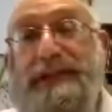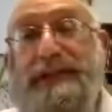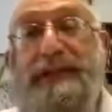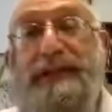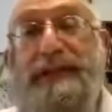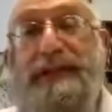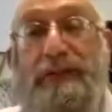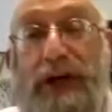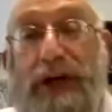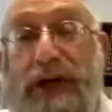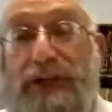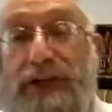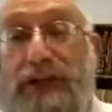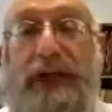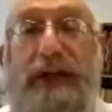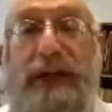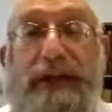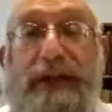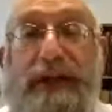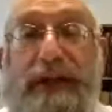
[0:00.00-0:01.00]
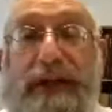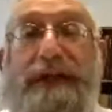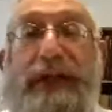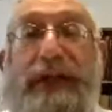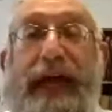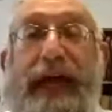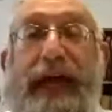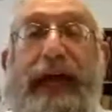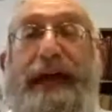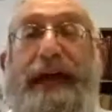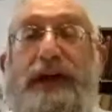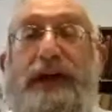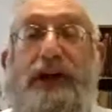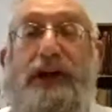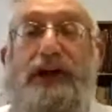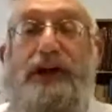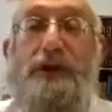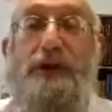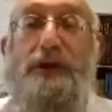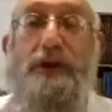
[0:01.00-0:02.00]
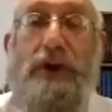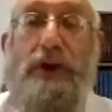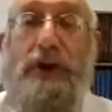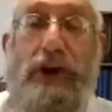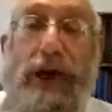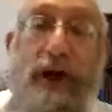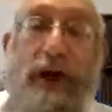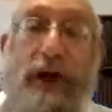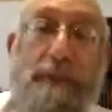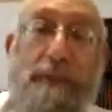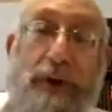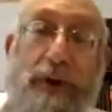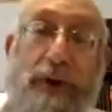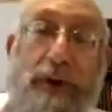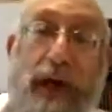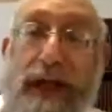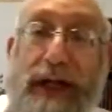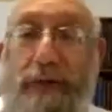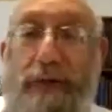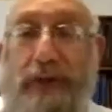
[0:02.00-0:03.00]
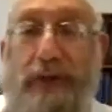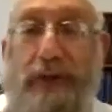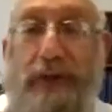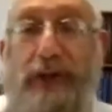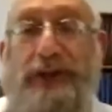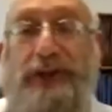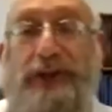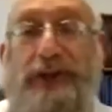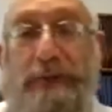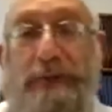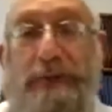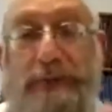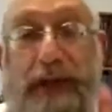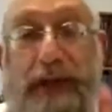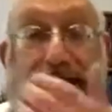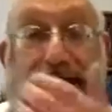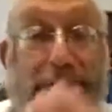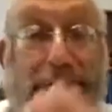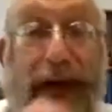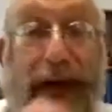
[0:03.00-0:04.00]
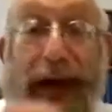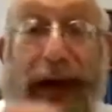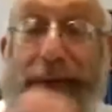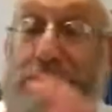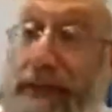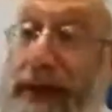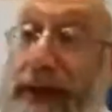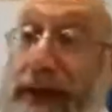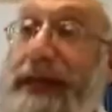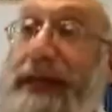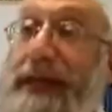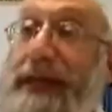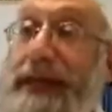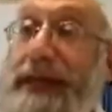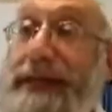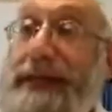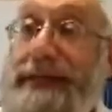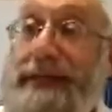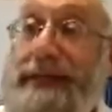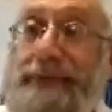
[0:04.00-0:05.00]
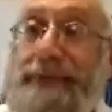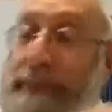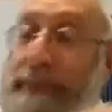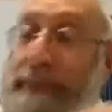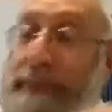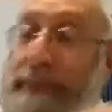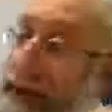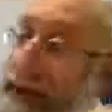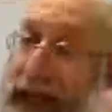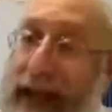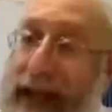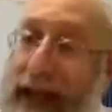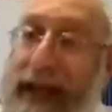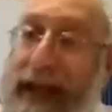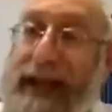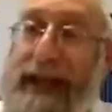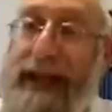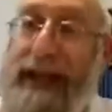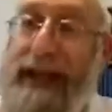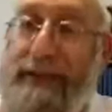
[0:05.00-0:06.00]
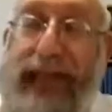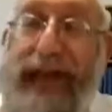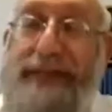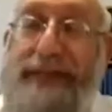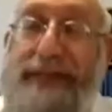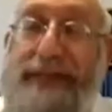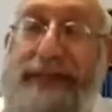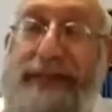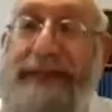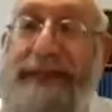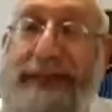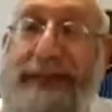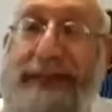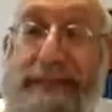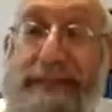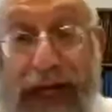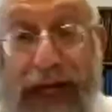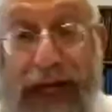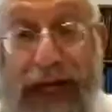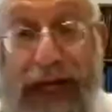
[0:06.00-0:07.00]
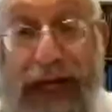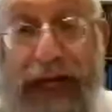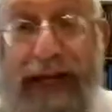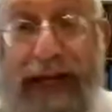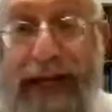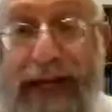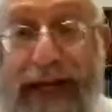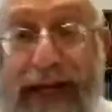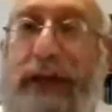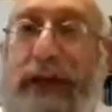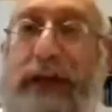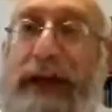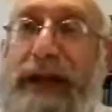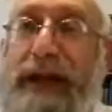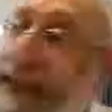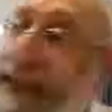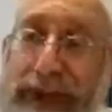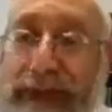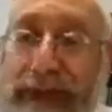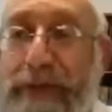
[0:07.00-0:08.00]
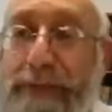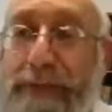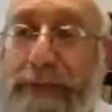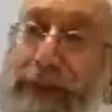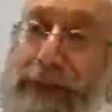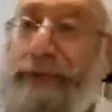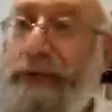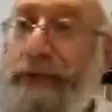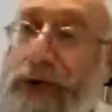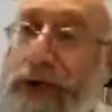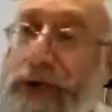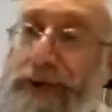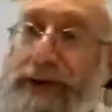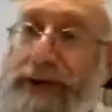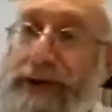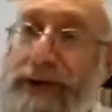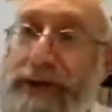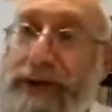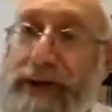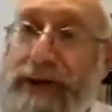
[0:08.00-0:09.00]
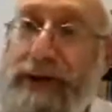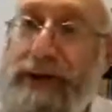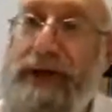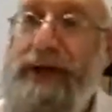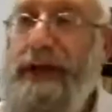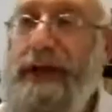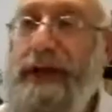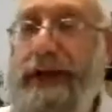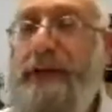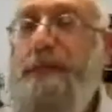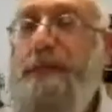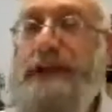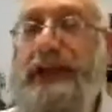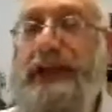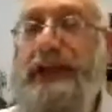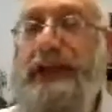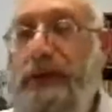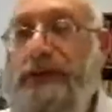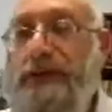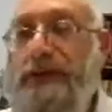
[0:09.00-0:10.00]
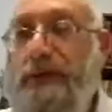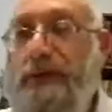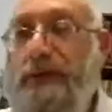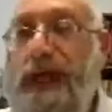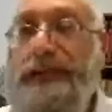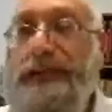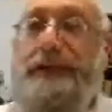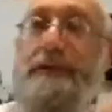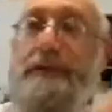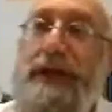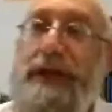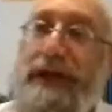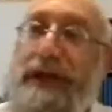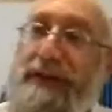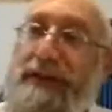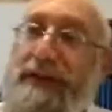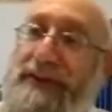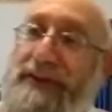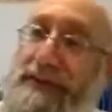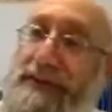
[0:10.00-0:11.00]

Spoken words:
the rush, then that should require a bracha in the original place. The problem is that if this is the emes of pshat, you're going to have steers in what people hold here. About what they hold is the rights and what you have to make in